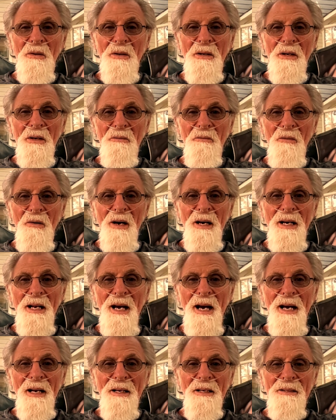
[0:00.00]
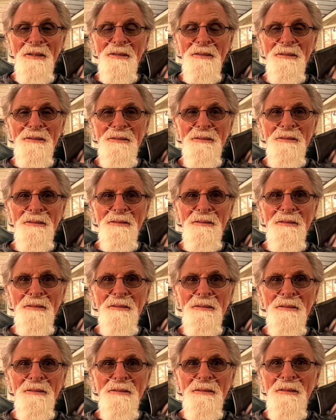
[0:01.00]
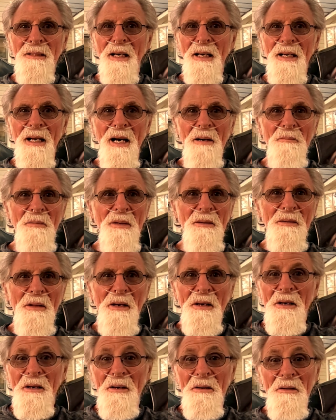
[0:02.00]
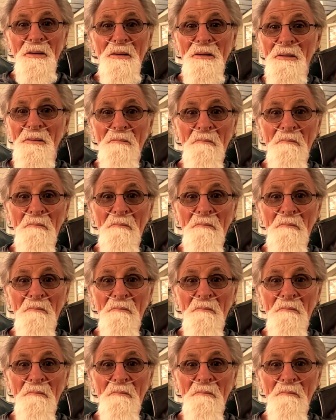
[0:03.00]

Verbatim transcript: looking right at it. And I'm thinking,